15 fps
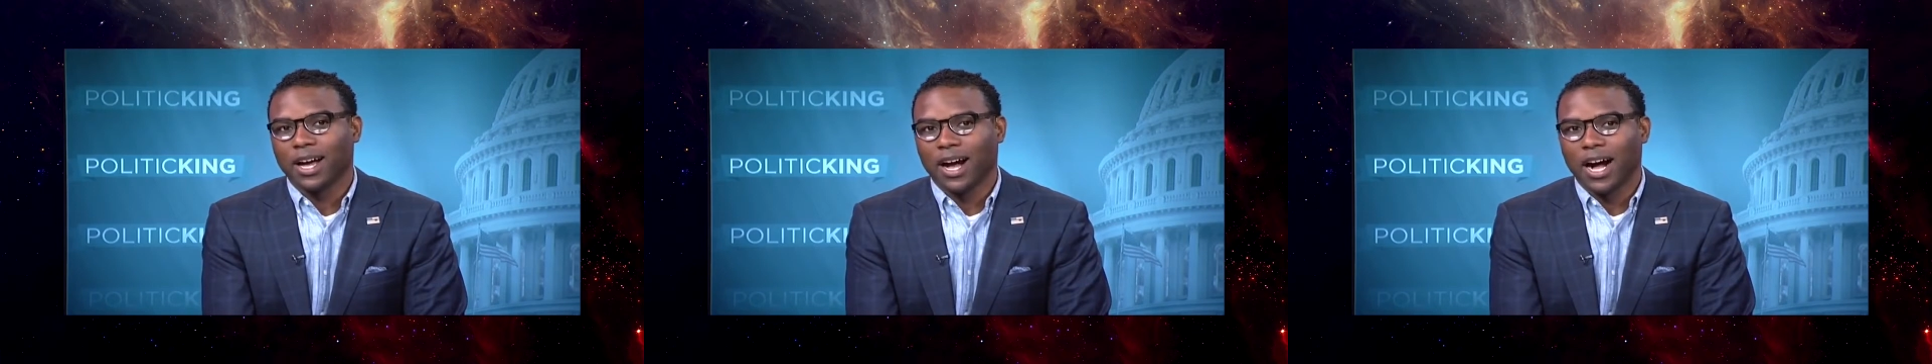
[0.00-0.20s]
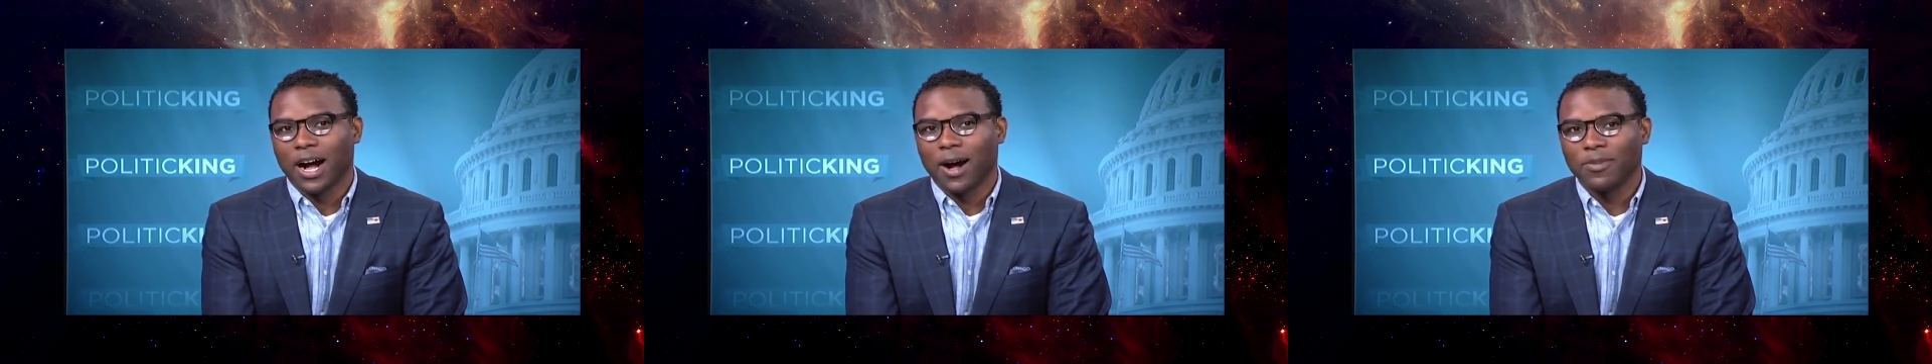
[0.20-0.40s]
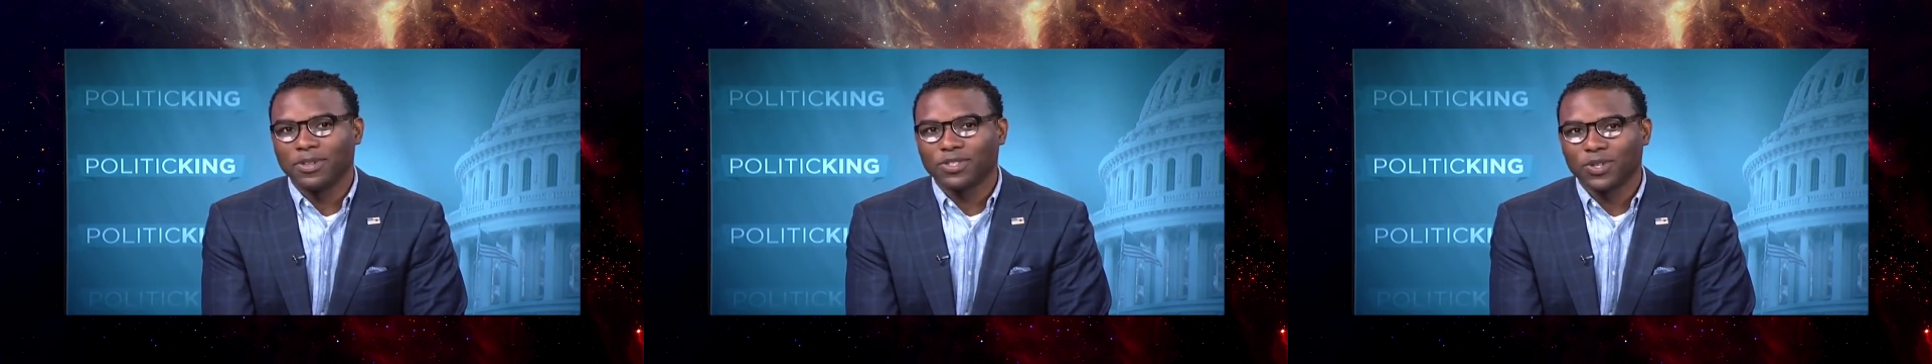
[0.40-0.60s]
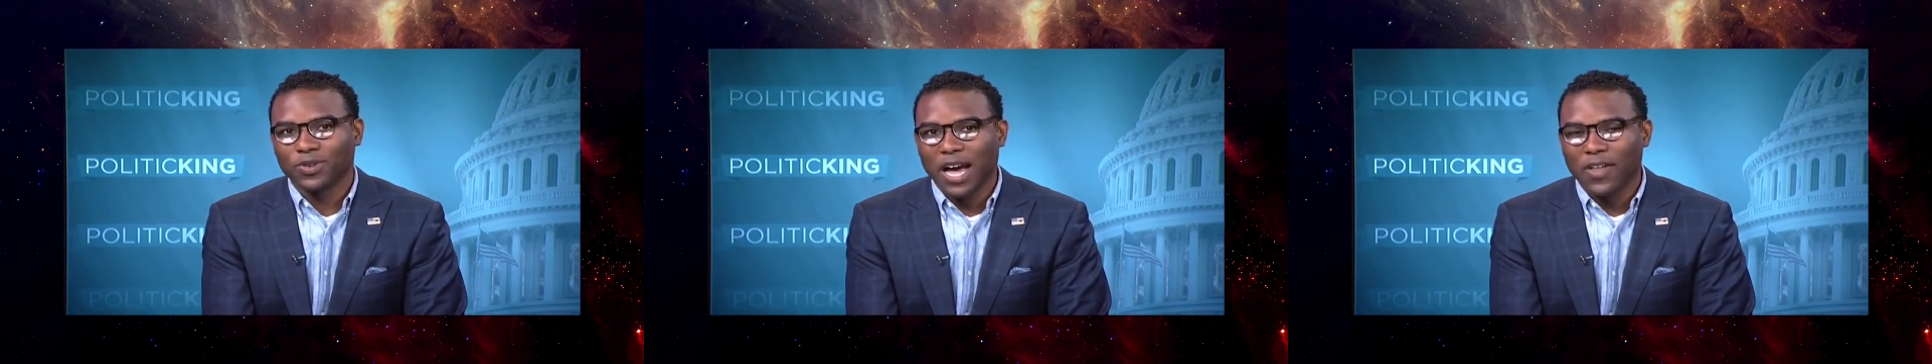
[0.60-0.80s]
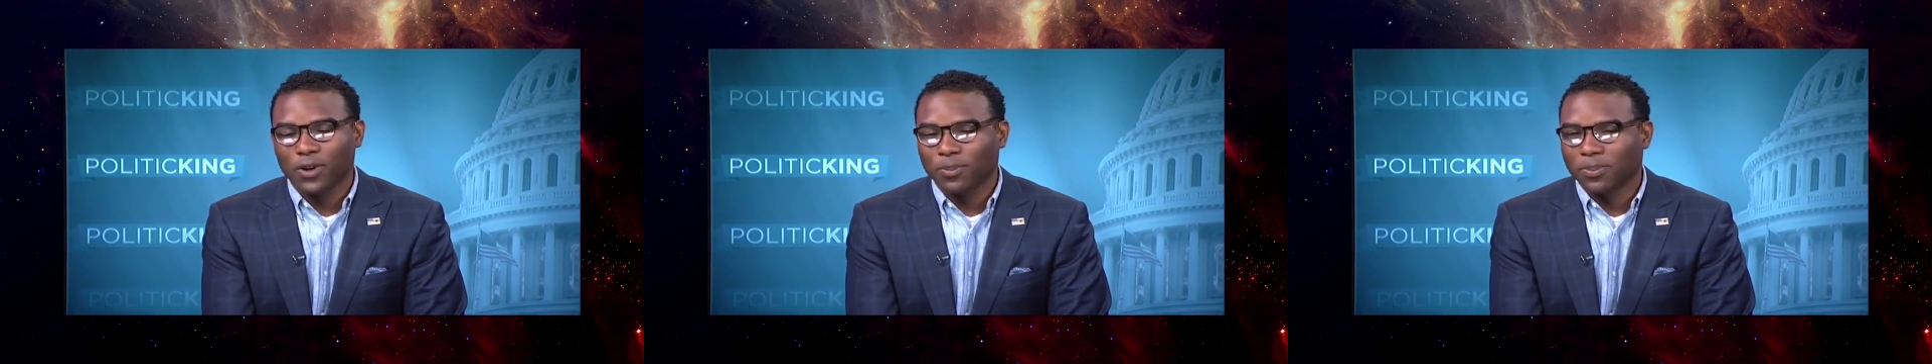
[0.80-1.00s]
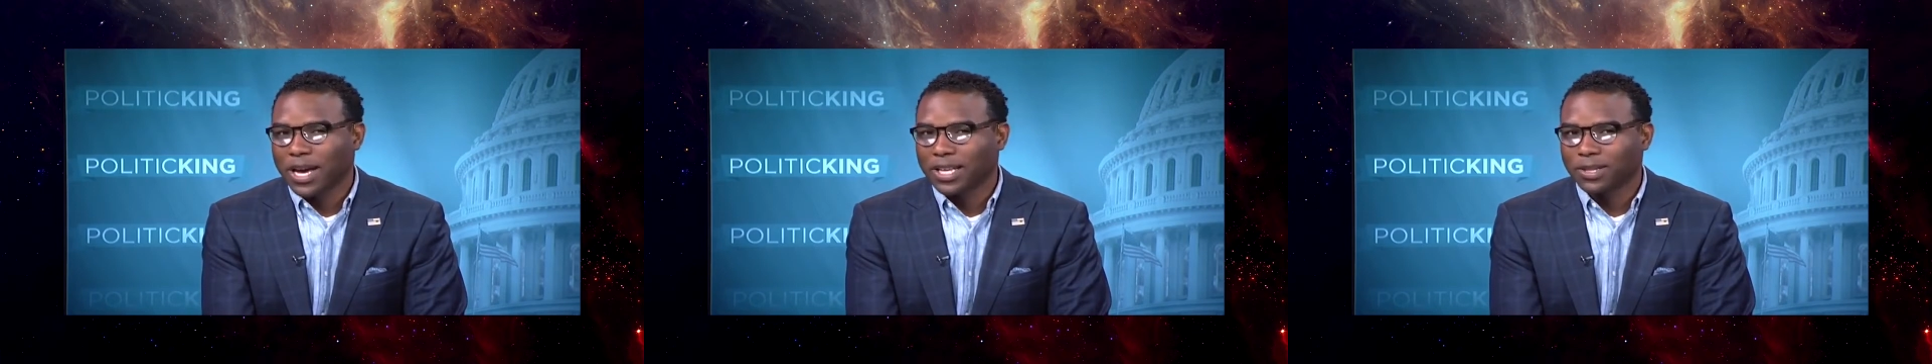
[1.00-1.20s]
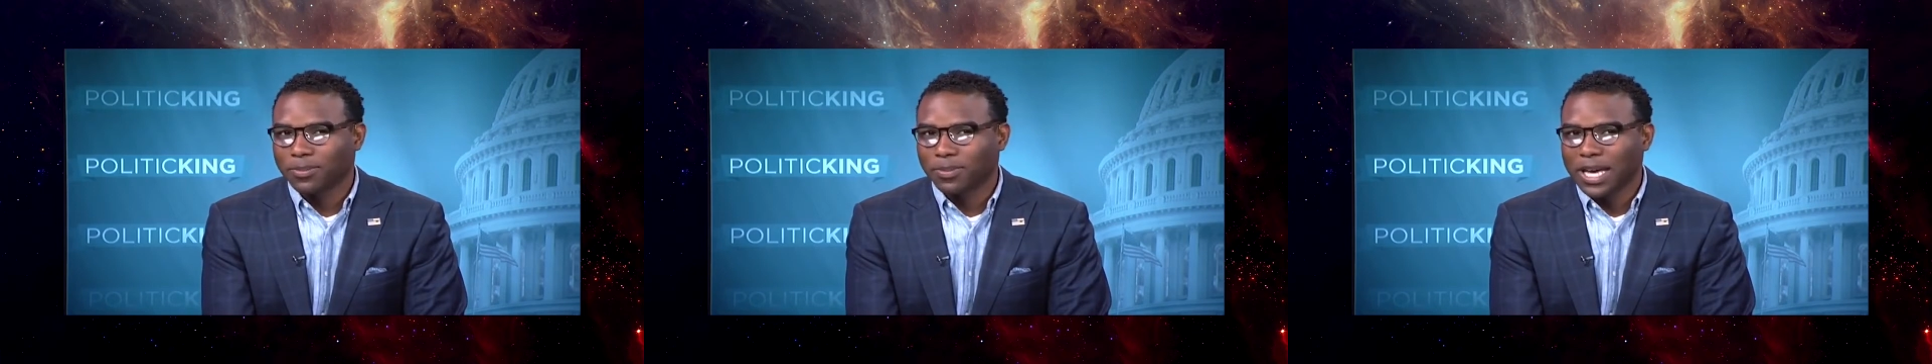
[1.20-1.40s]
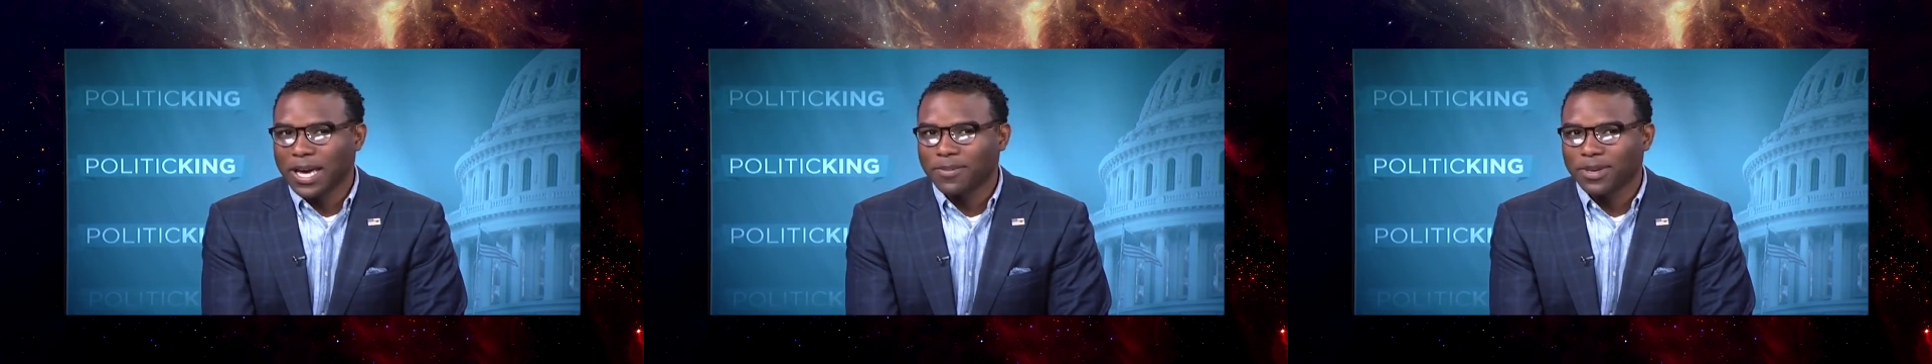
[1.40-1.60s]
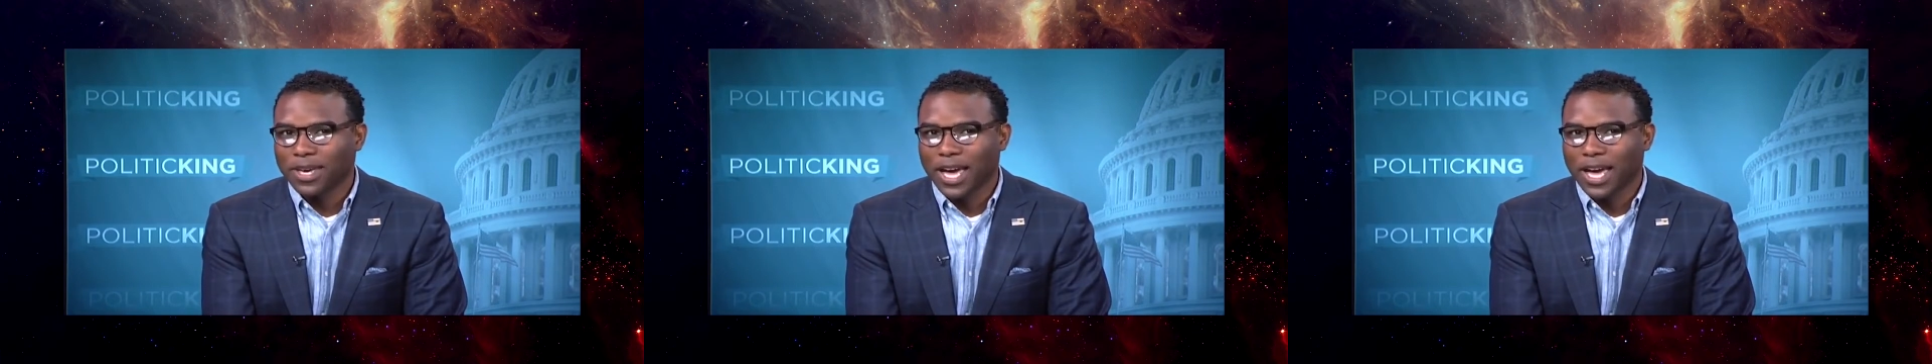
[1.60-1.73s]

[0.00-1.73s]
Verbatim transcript: Um, and so now they're playing the blame